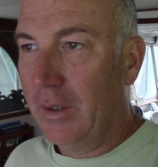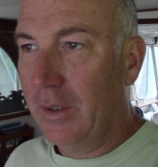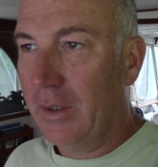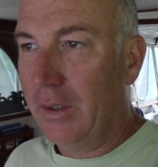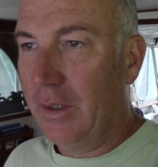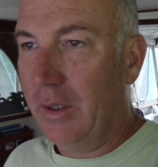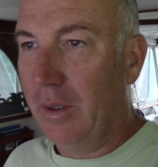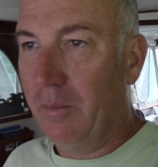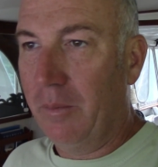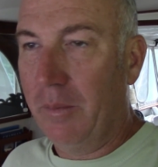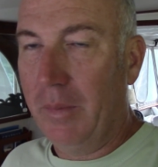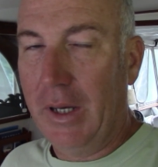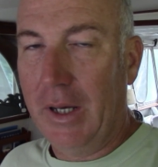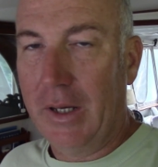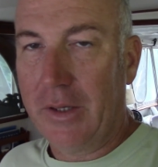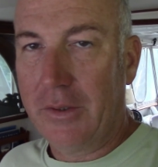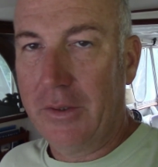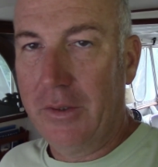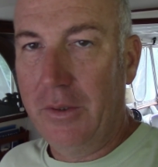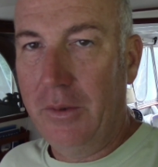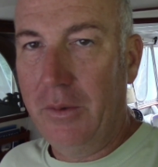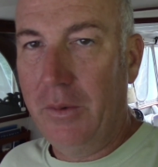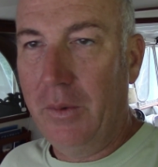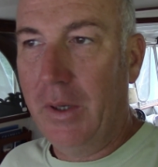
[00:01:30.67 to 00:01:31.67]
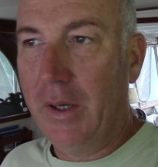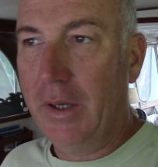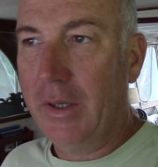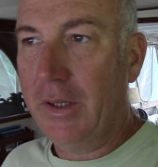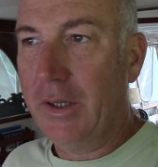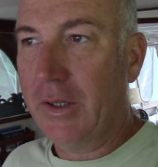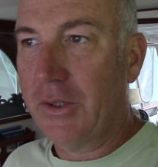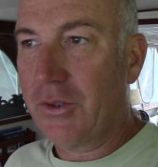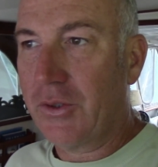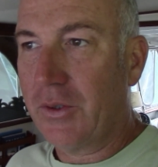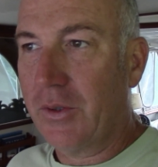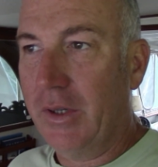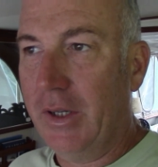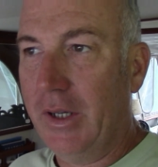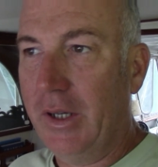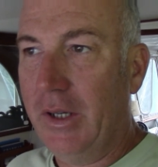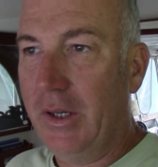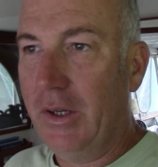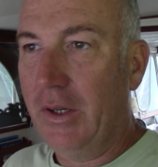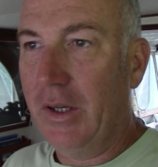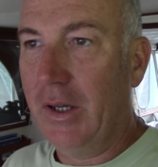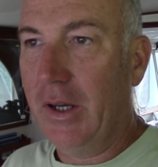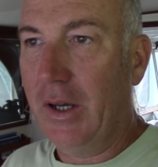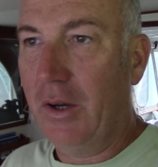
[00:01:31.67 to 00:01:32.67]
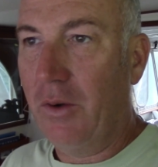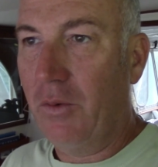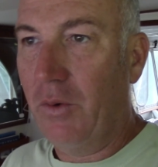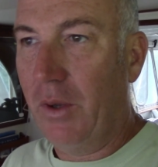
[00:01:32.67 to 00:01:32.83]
getting back to yesterday,